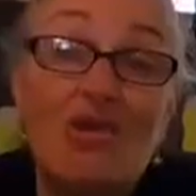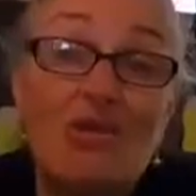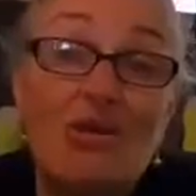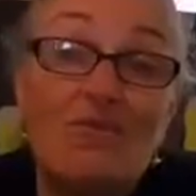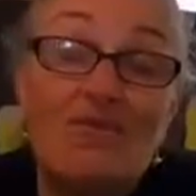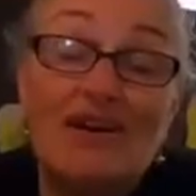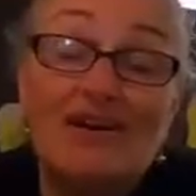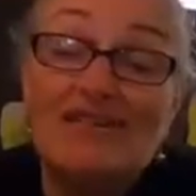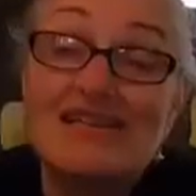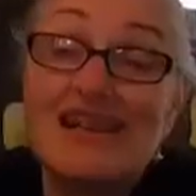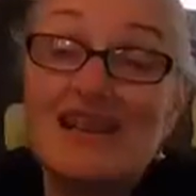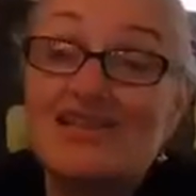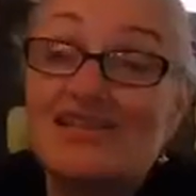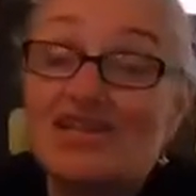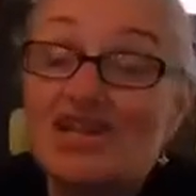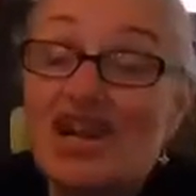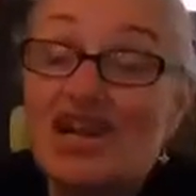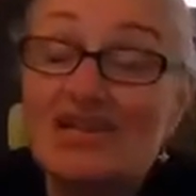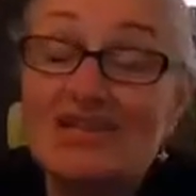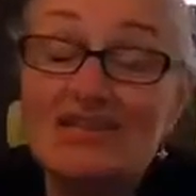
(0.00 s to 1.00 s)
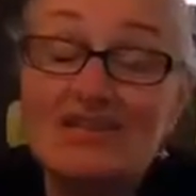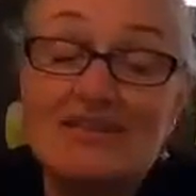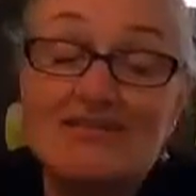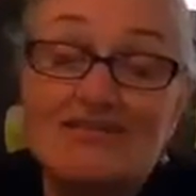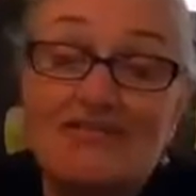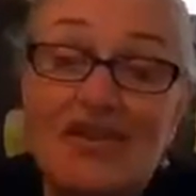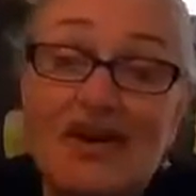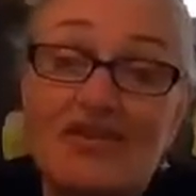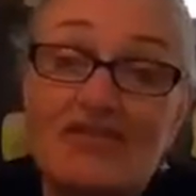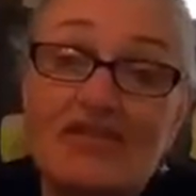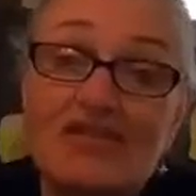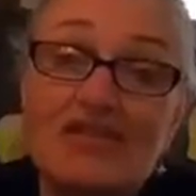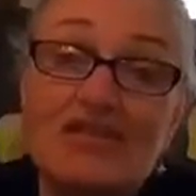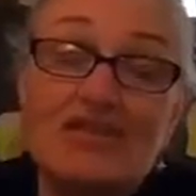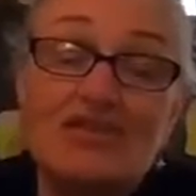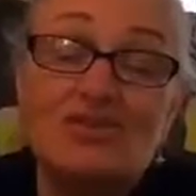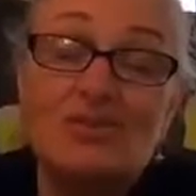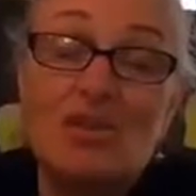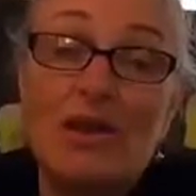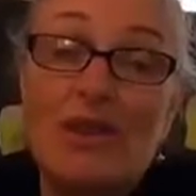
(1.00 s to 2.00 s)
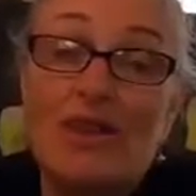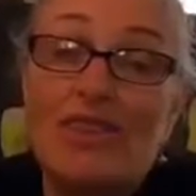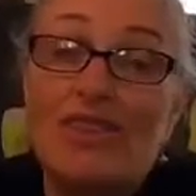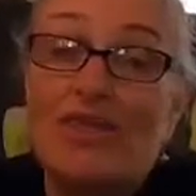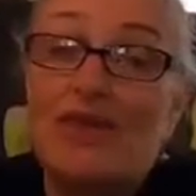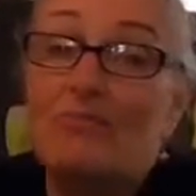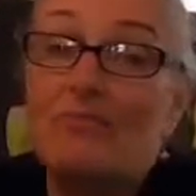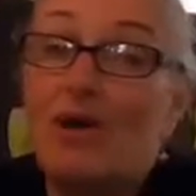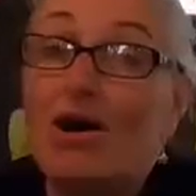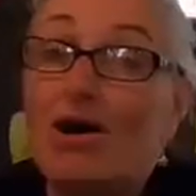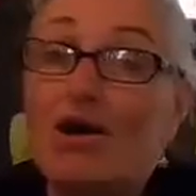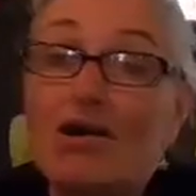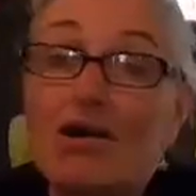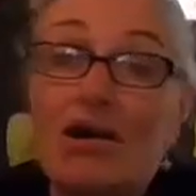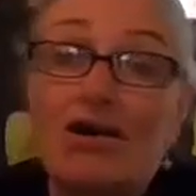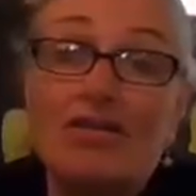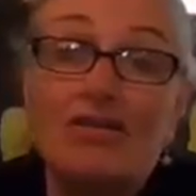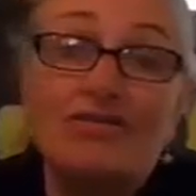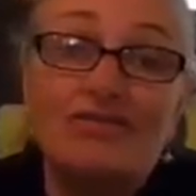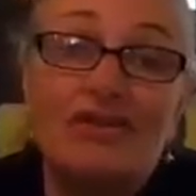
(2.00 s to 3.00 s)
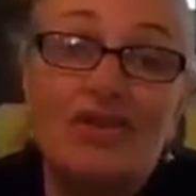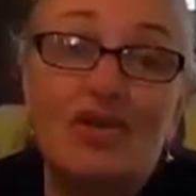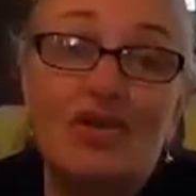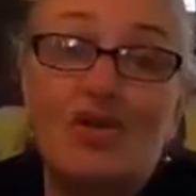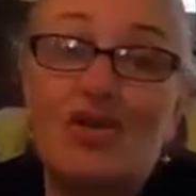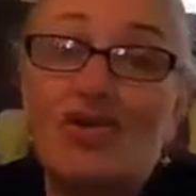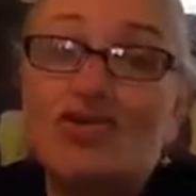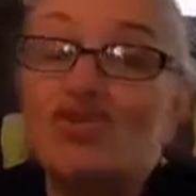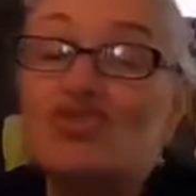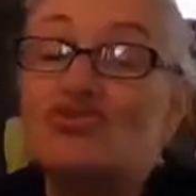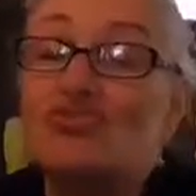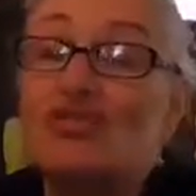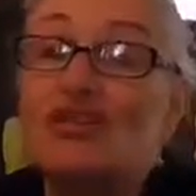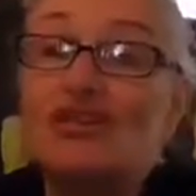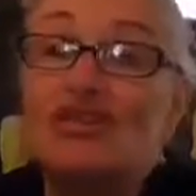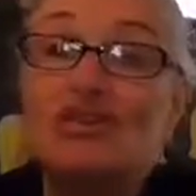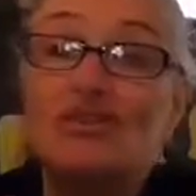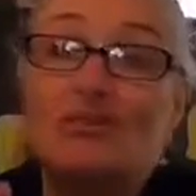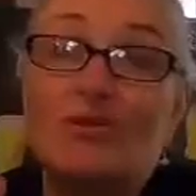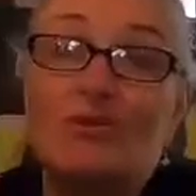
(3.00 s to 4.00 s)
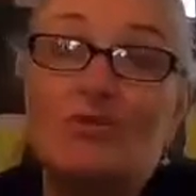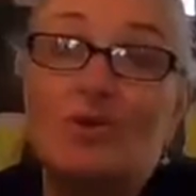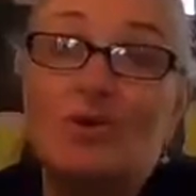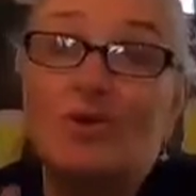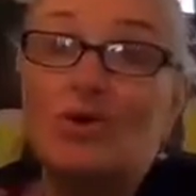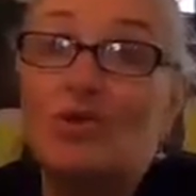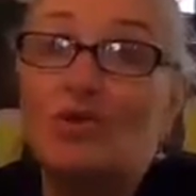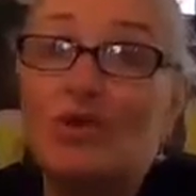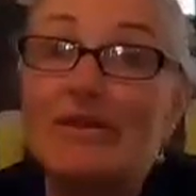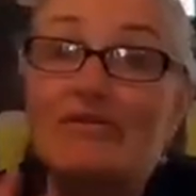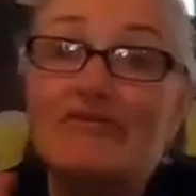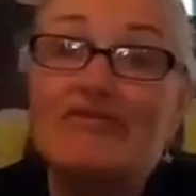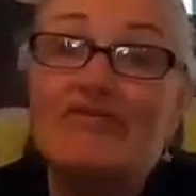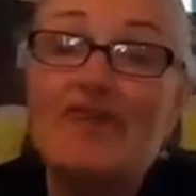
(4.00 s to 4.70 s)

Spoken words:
We've had enchanted forests with bark on the floor, trees up the wall with